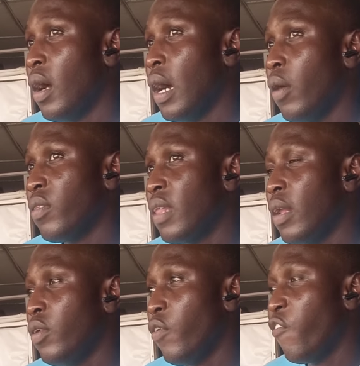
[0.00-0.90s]
I will
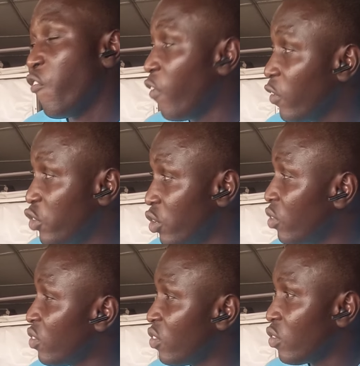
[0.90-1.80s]
tell you
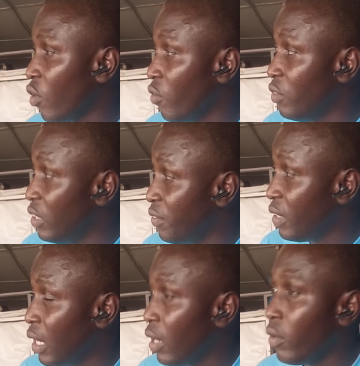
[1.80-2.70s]
functions of
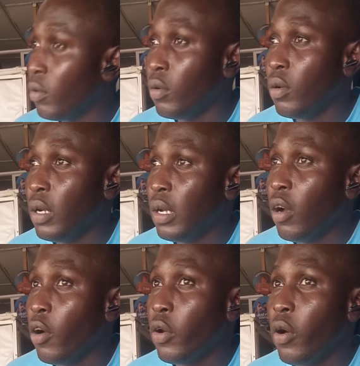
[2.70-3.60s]
DVR.
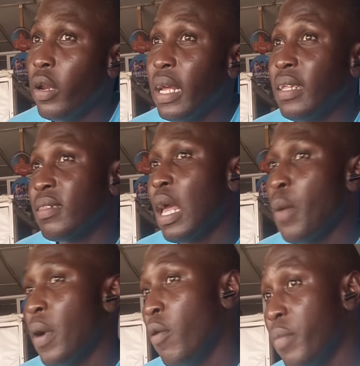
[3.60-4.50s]
Although under the type,
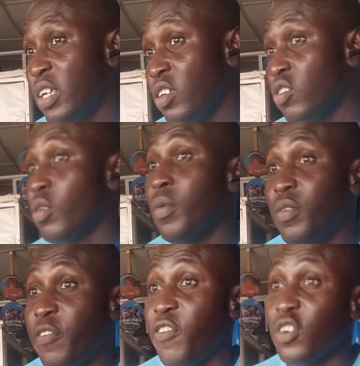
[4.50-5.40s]
I will mention some of
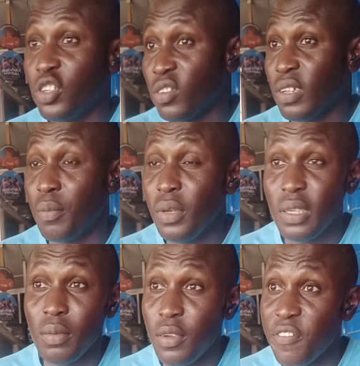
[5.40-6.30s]
the functions and give
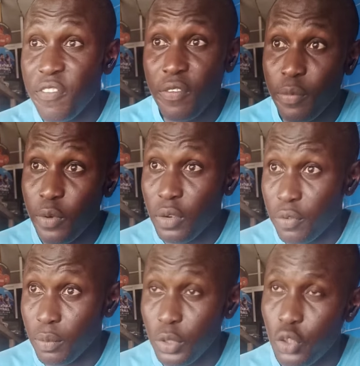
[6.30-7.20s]
them the
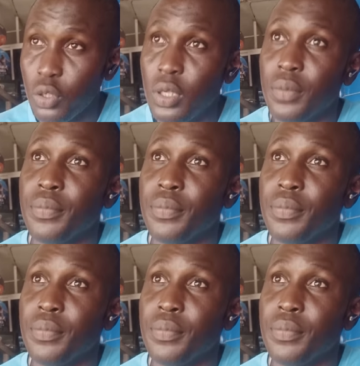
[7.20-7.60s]
information.